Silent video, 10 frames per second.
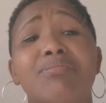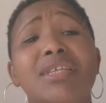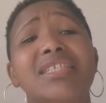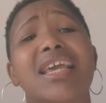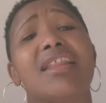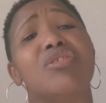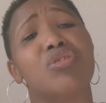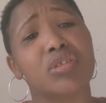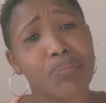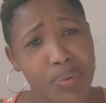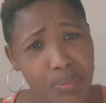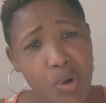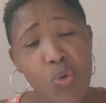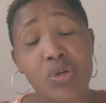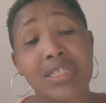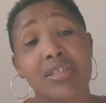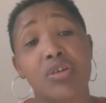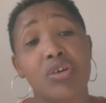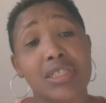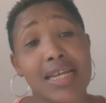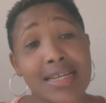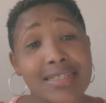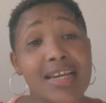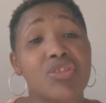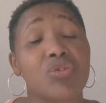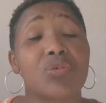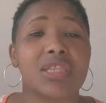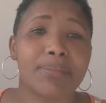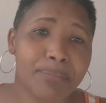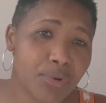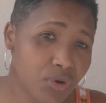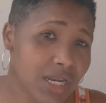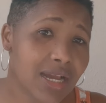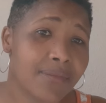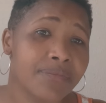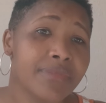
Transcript: means they are those people who did not enter through the border,